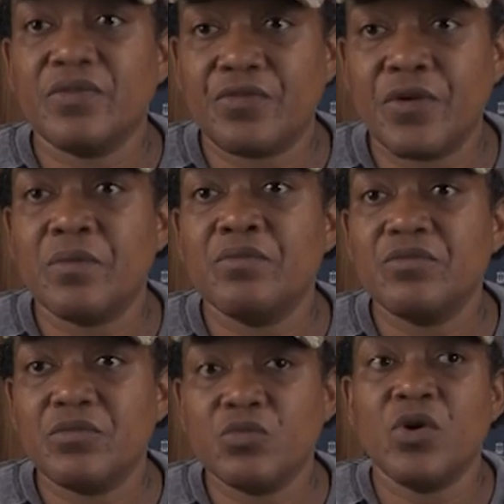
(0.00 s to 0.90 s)
From,
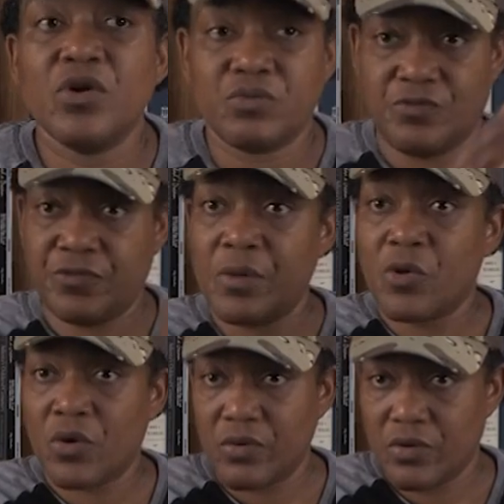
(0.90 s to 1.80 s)
well,
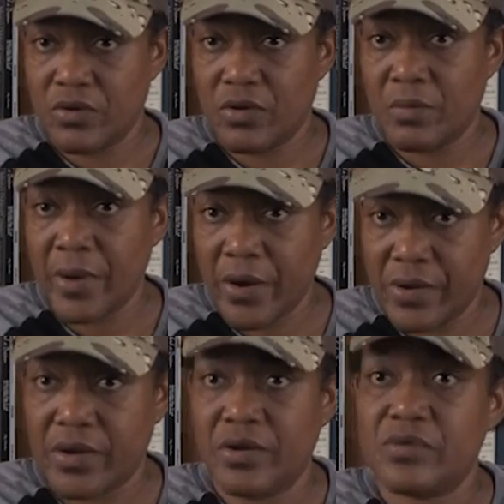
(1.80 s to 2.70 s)
from
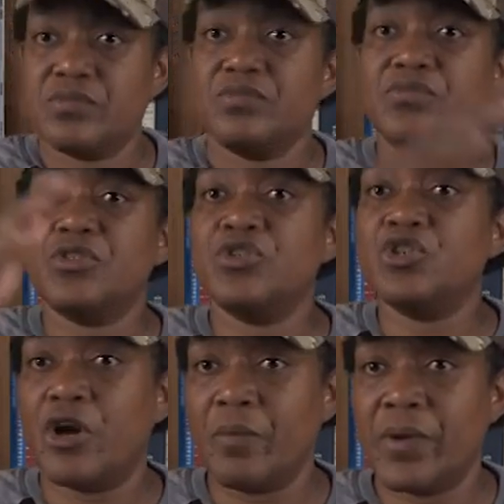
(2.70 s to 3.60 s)
America to
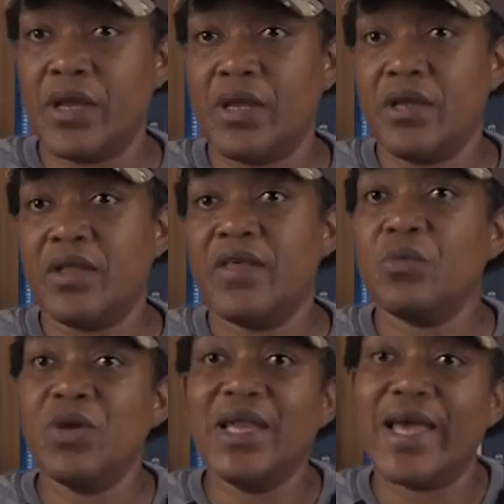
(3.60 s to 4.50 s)
Germany, and
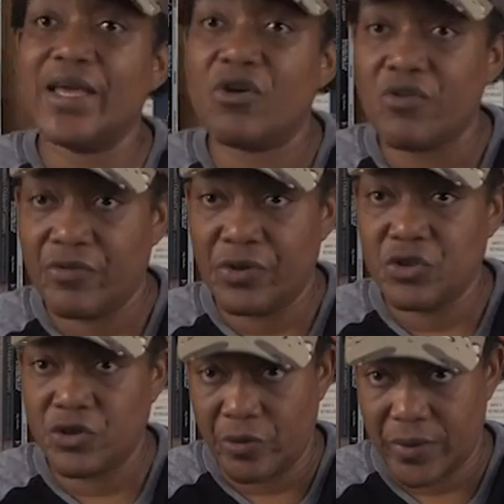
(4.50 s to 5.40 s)
then we laid over
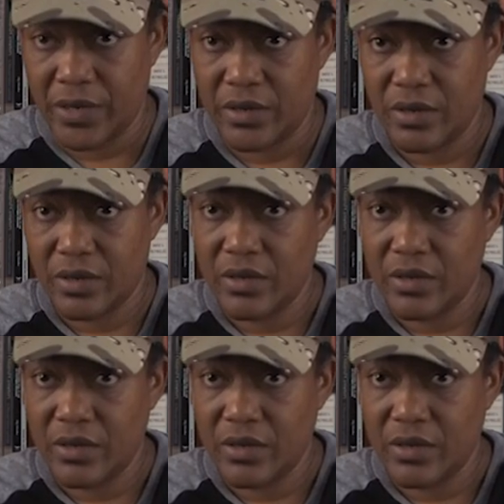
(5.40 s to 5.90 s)
in Germany